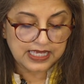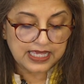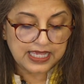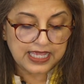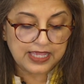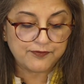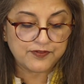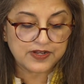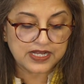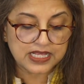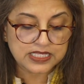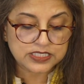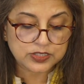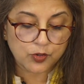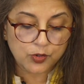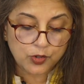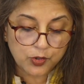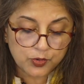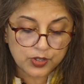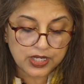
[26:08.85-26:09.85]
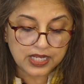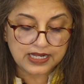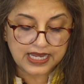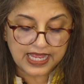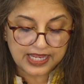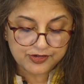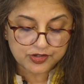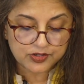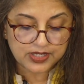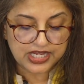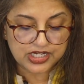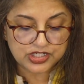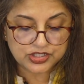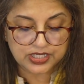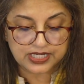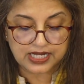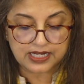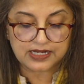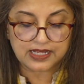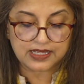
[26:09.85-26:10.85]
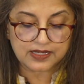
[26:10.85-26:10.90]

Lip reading: even as colonial education and